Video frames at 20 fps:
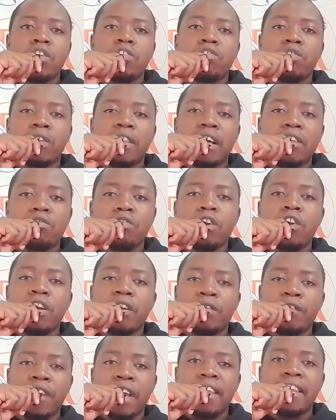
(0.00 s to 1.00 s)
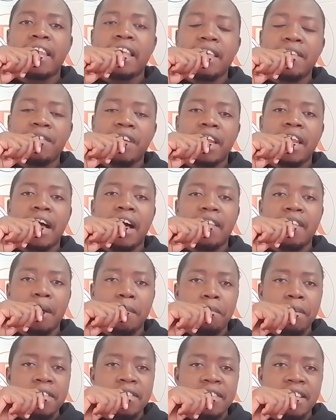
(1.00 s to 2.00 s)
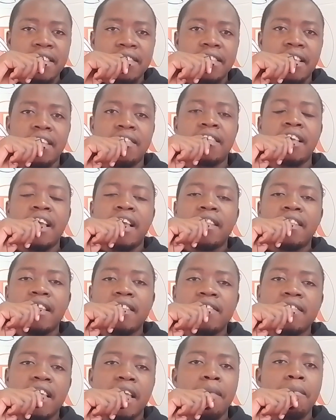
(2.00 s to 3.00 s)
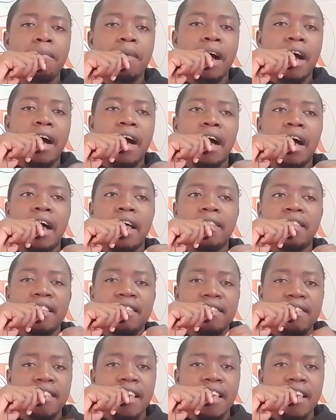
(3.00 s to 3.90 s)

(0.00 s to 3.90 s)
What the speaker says: So that's why you'll find even other businesses, the same ad